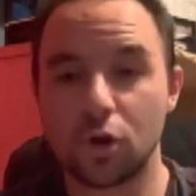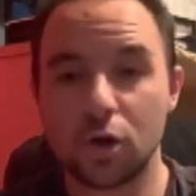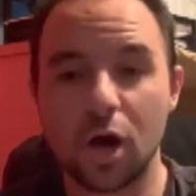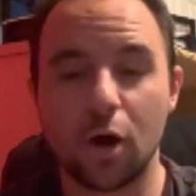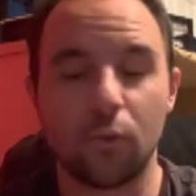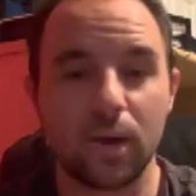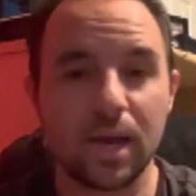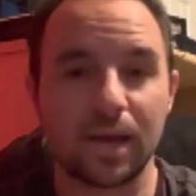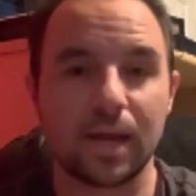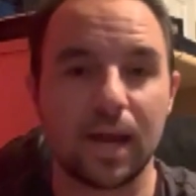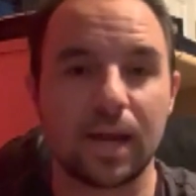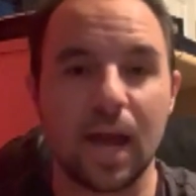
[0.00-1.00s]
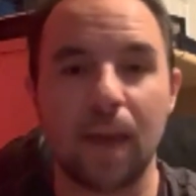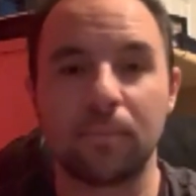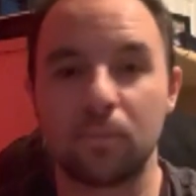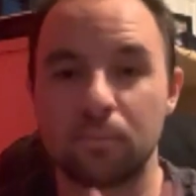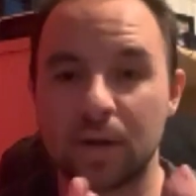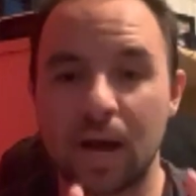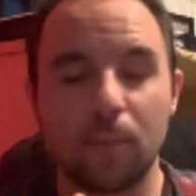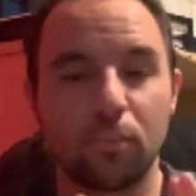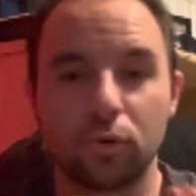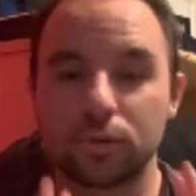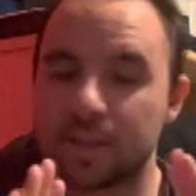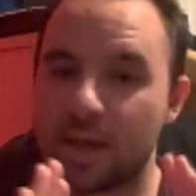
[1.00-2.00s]
No, it can happen, but I
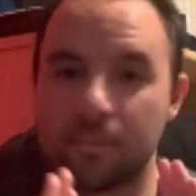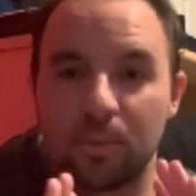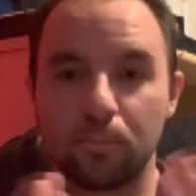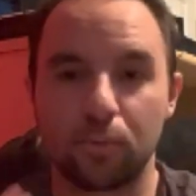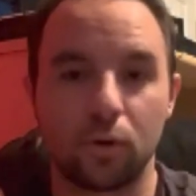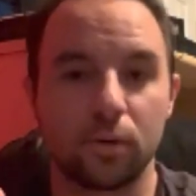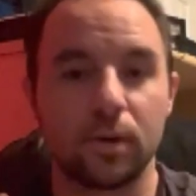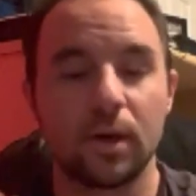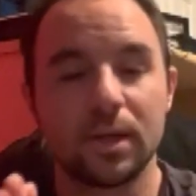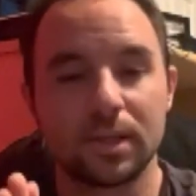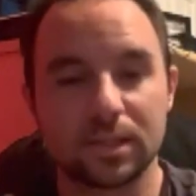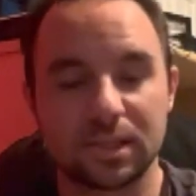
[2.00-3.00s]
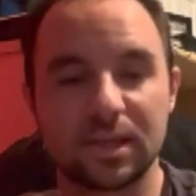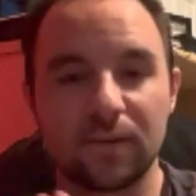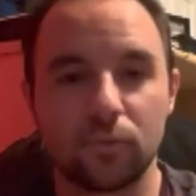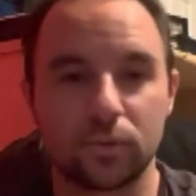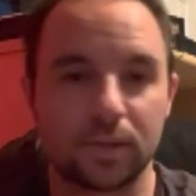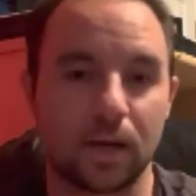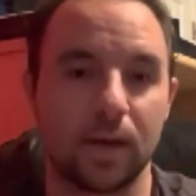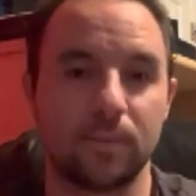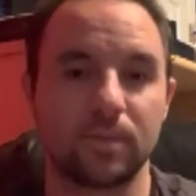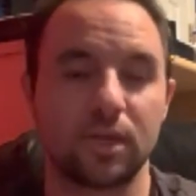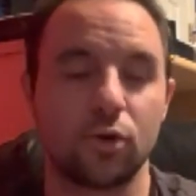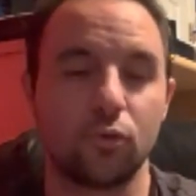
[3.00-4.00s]
personally have been burned several
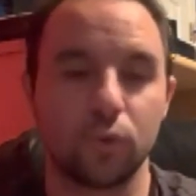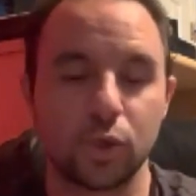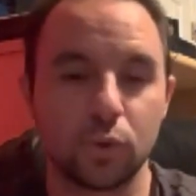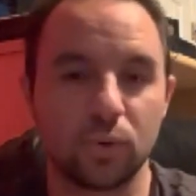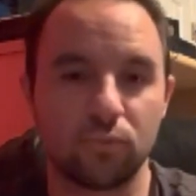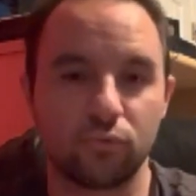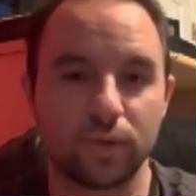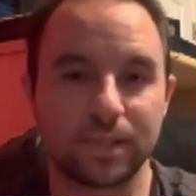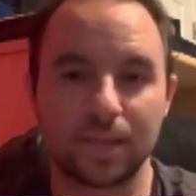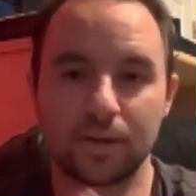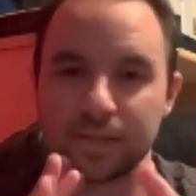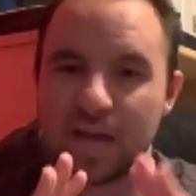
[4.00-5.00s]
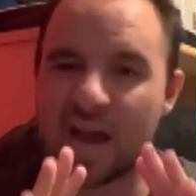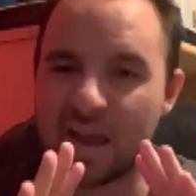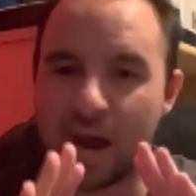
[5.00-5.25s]
times with doing pre-sales. I